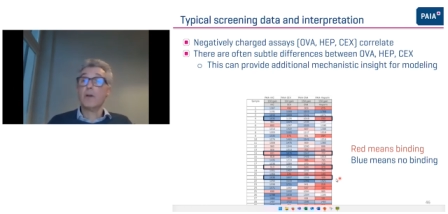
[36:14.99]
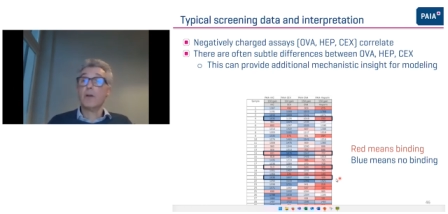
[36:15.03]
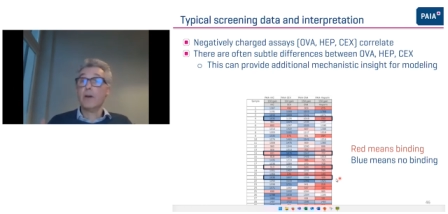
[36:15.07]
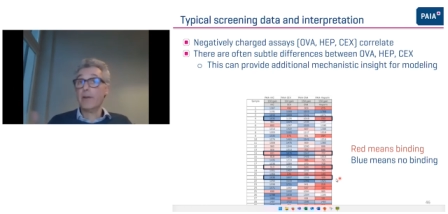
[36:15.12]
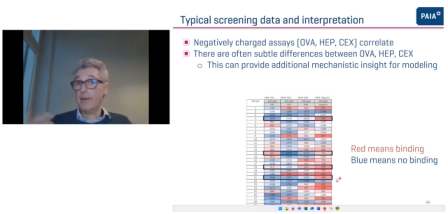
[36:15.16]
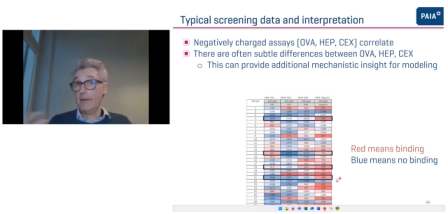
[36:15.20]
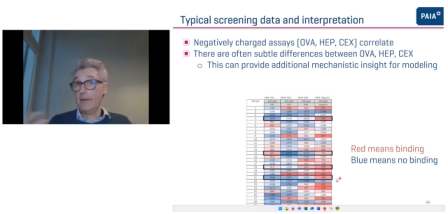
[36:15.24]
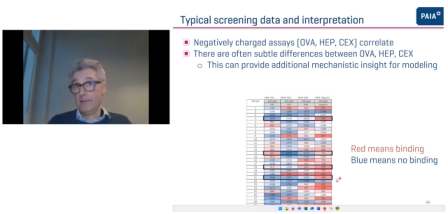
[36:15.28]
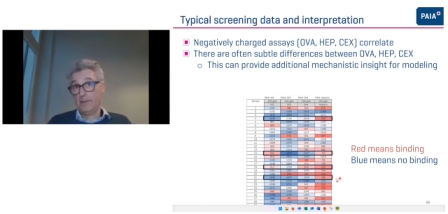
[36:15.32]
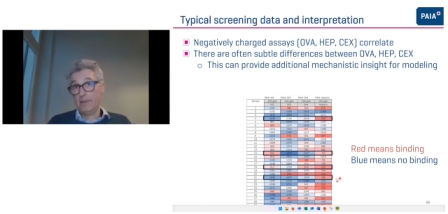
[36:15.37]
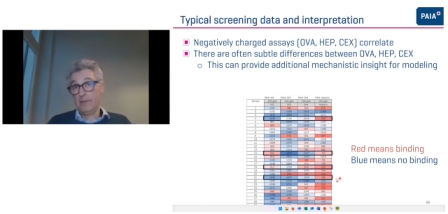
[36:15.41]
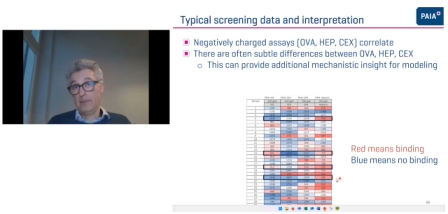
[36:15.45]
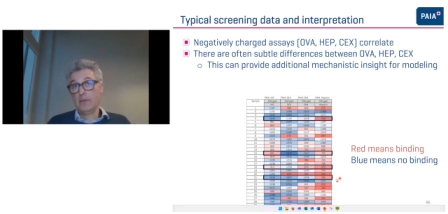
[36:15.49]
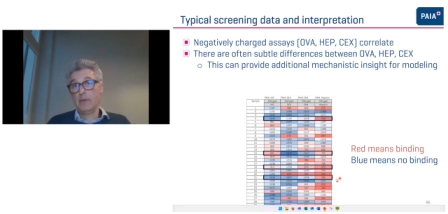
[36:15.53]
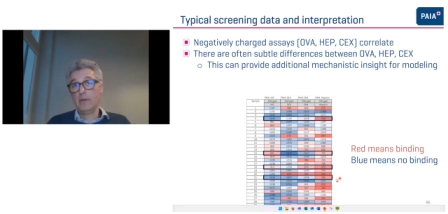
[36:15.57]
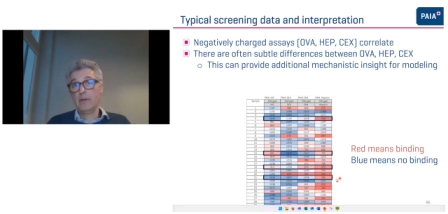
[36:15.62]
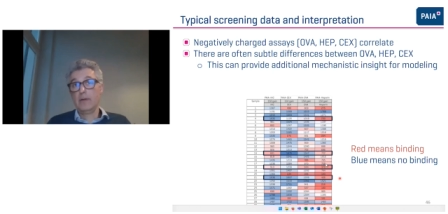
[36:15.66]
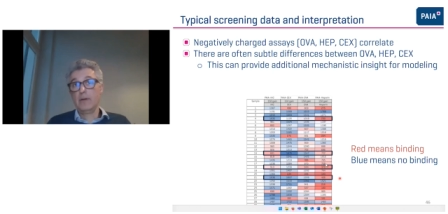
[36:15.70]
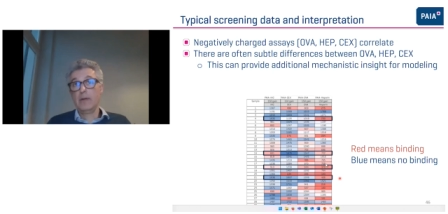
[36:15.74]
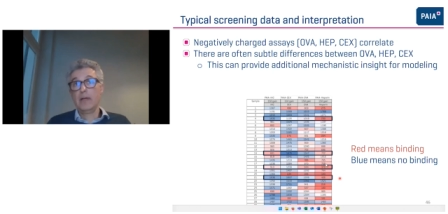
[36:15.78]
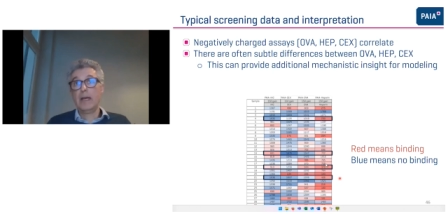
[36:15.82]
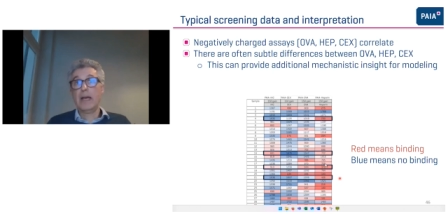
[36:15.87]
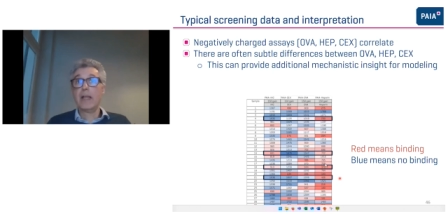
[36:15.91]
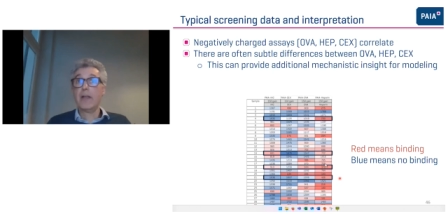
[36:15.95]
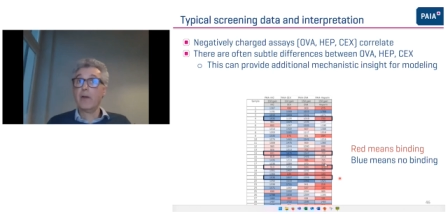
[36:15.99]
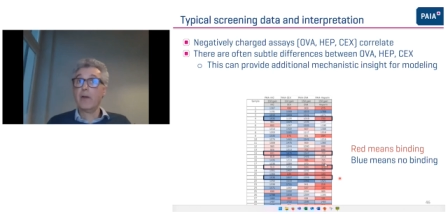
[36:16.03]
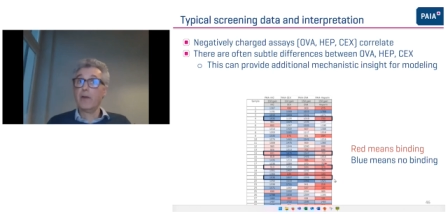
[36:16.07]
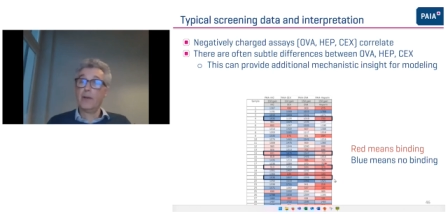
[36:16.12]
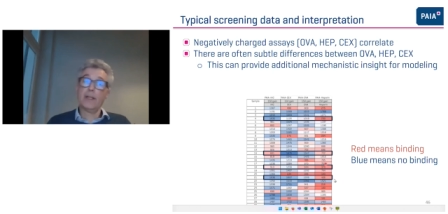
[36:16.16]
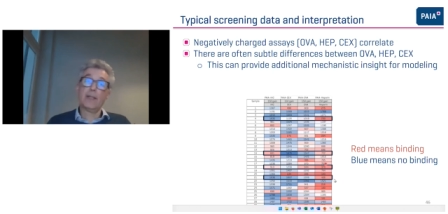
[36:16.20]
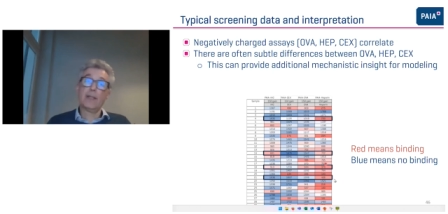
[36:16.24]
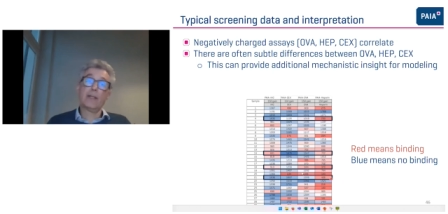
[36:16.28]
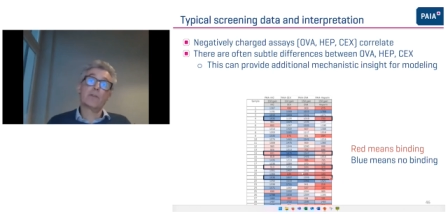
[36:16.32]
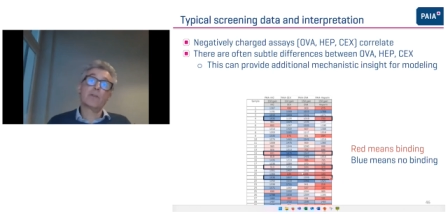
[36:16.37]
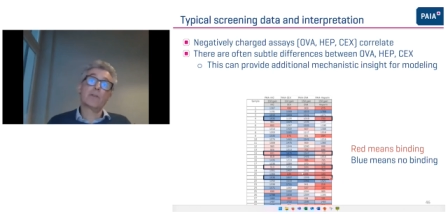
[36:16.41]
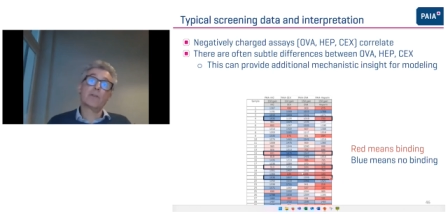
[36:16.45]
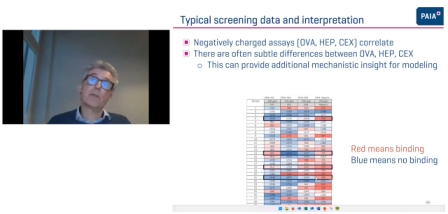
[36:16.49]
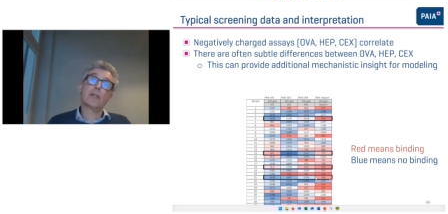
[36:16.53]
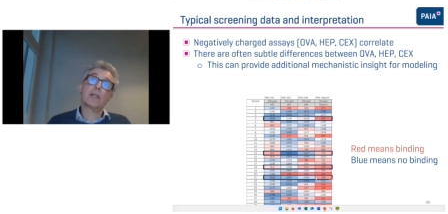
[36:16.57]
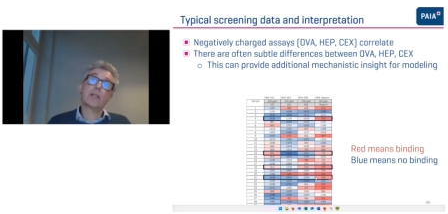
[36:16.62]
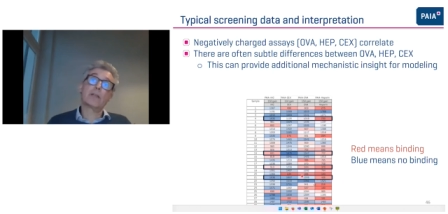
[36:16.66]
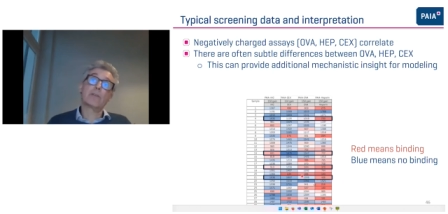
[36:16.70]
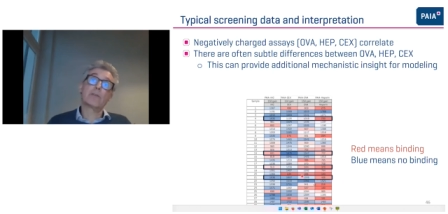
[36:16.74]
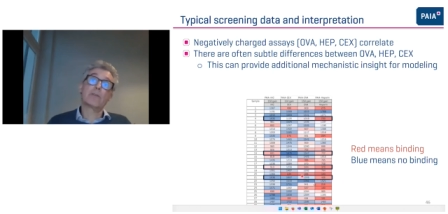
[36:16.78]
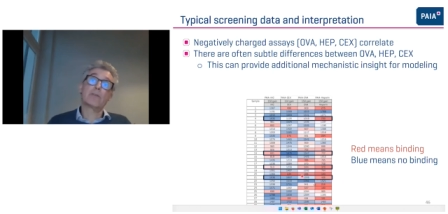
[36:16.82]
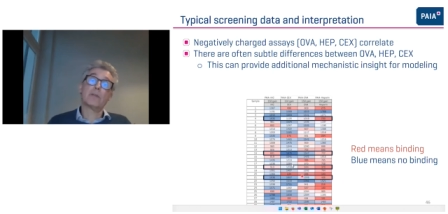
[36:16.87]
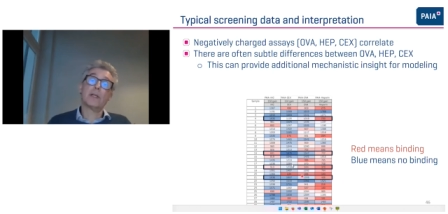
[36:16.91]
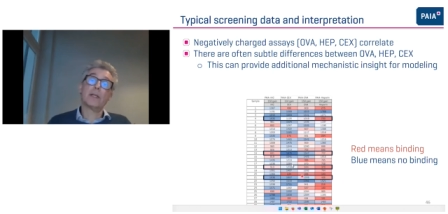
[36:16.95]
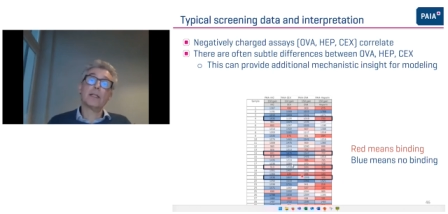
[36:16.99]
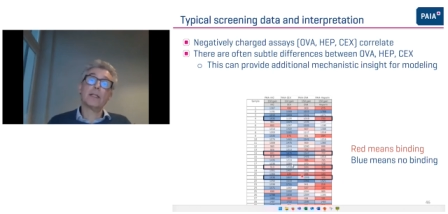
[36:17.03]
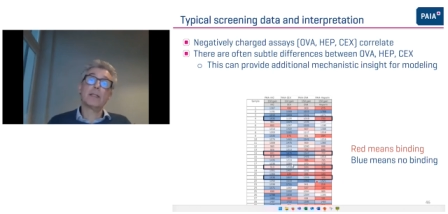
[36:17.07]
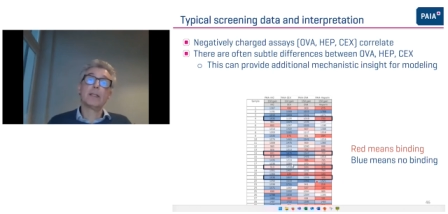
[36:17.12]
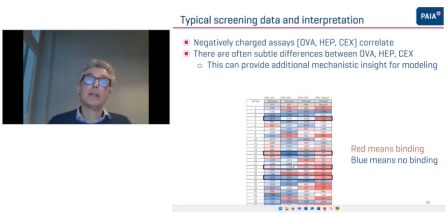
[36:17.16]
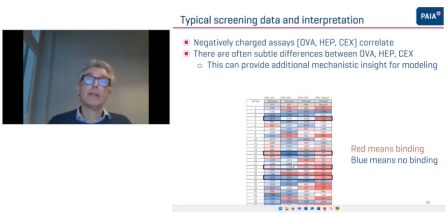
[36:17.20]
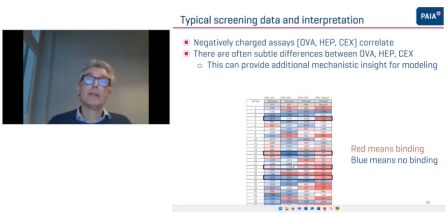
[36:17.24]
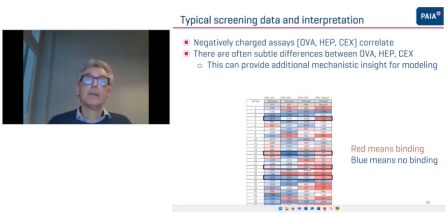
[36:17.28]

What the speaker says: on ionic interaction, right?